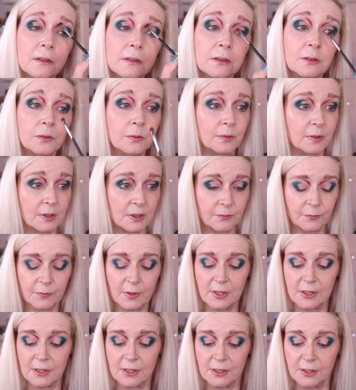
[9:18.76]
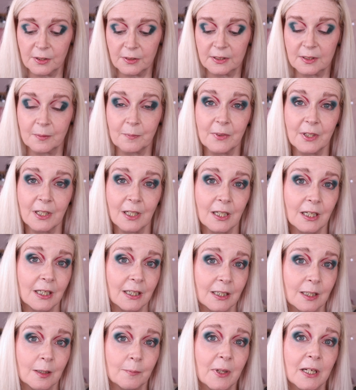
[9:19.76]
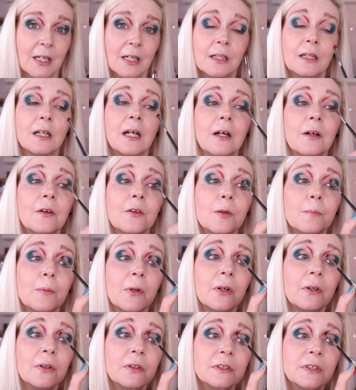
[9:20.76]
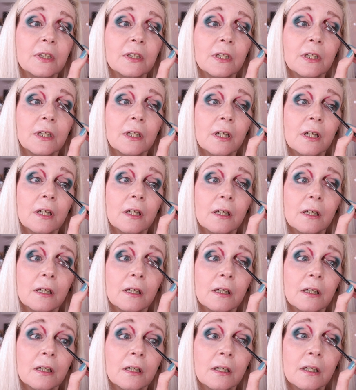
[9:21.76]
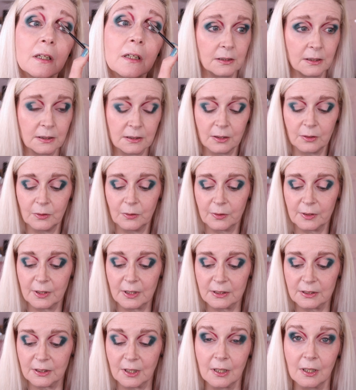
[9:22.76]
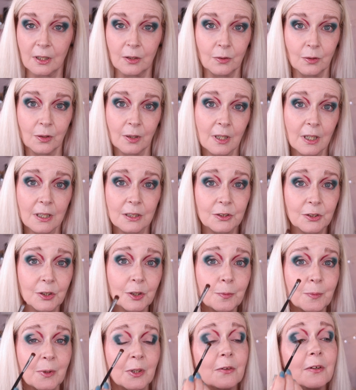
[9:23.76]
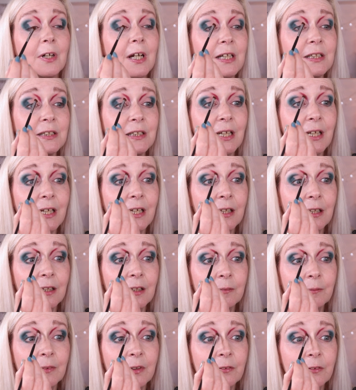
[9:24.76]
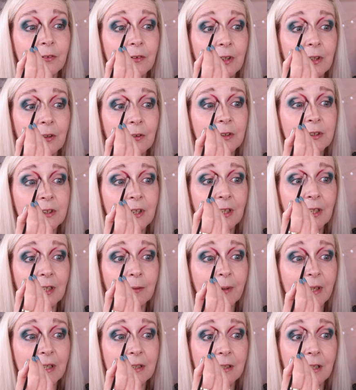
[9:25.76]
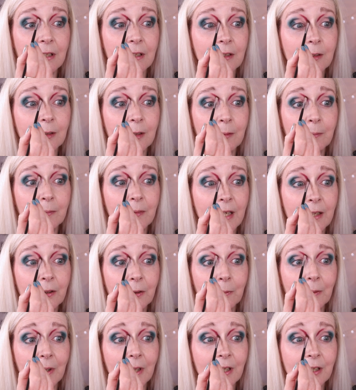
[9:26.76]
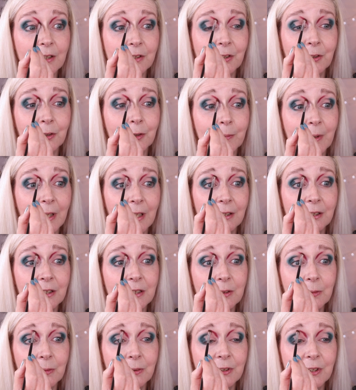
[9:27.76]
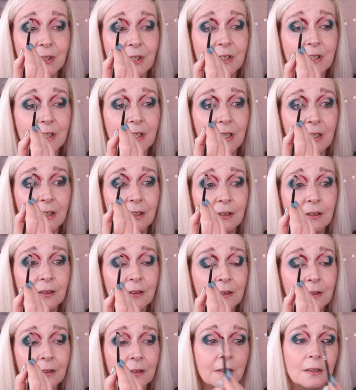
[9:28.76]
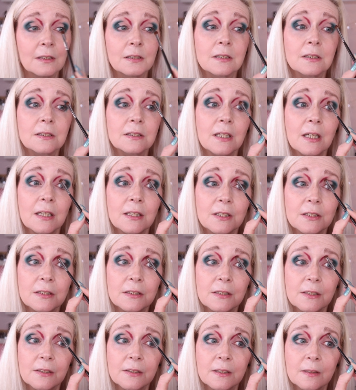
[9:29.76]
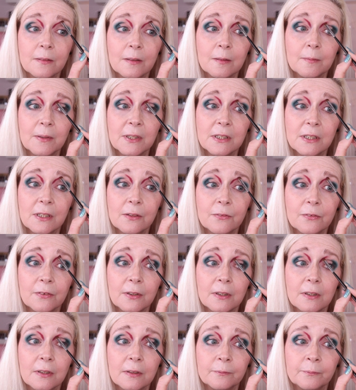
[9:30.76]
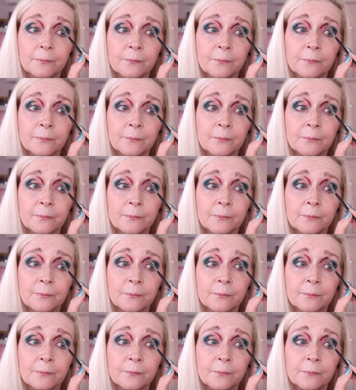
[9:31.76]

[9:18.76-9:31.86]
is always fun to do something a little bit out of the box, I think. This is a look that's gonna look super crazy before it looks any better, and it may not work at all, but I just wanted to, as I say, just do something a bit different.